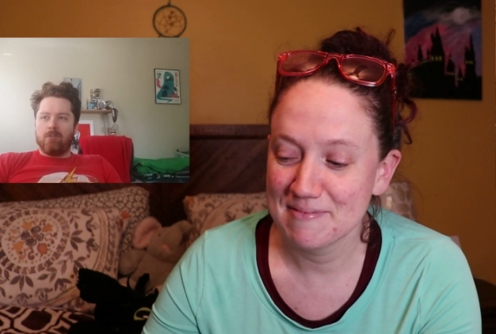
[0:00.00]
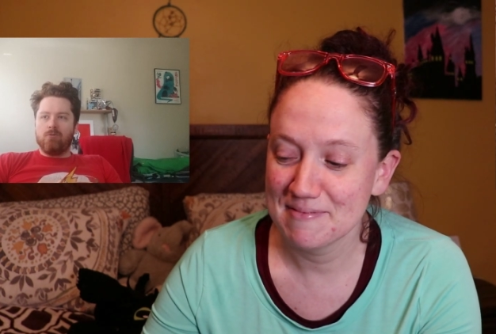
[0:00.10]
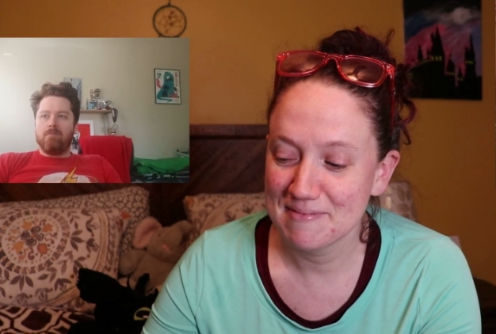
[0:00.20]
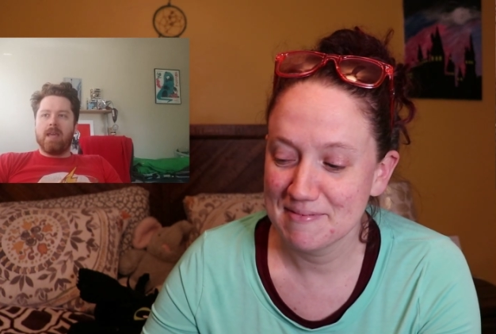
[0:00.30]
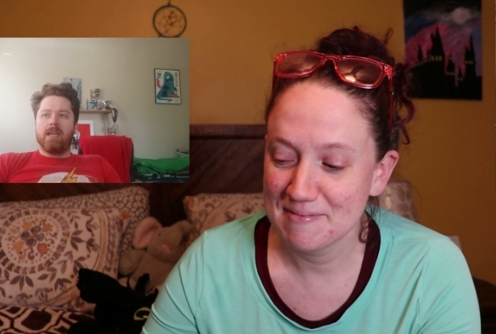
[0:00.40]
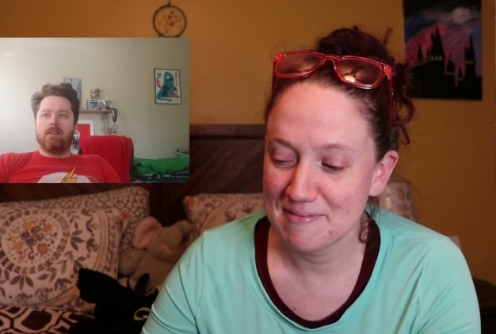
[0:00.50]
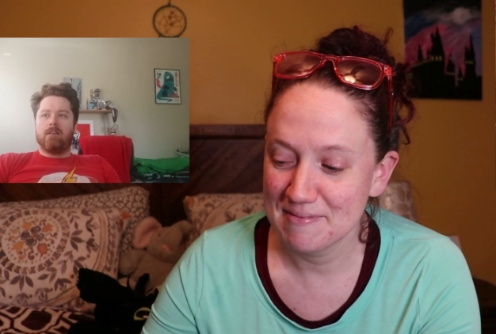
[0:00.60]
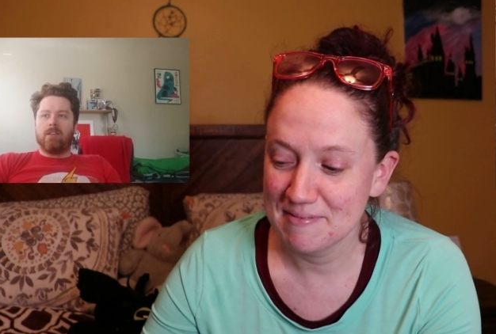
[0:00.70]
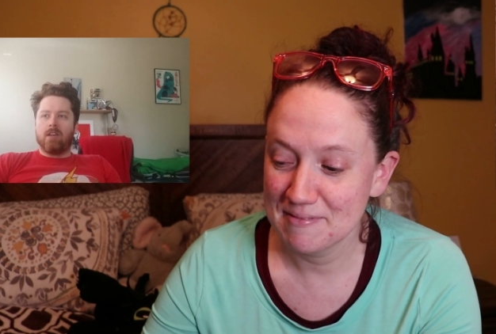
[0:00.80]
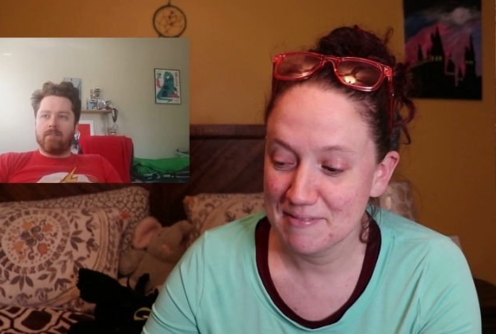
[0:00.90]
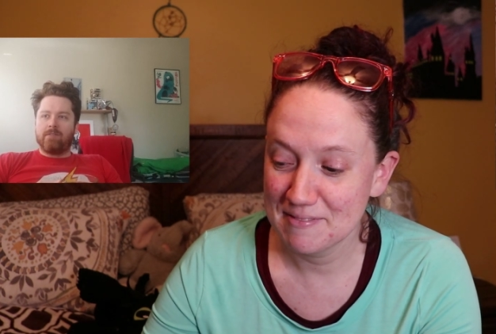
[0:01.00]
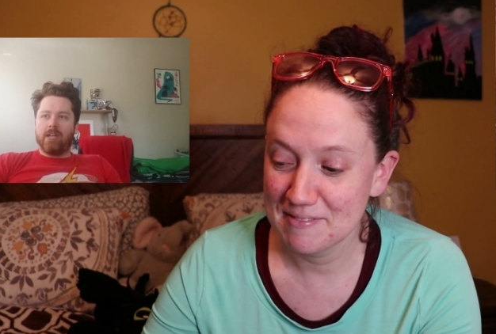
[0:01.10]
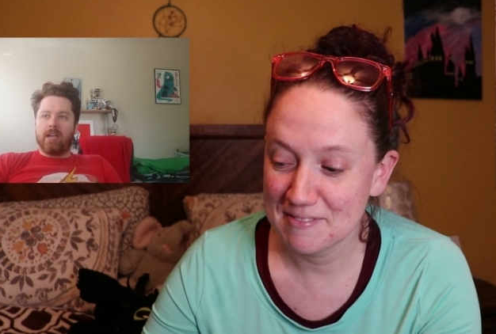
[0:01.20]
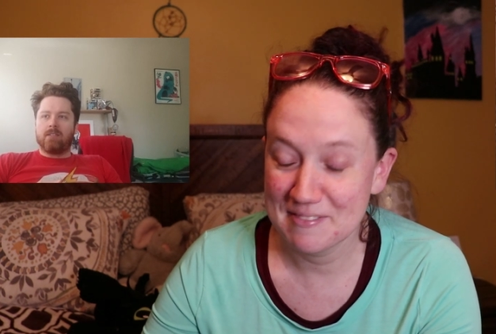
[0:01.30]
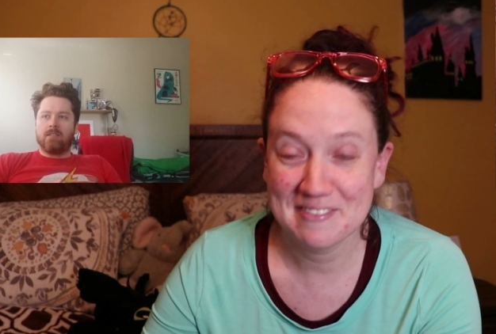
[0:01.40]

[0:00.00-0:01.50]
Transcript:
Speaker 1: do mate on the off chance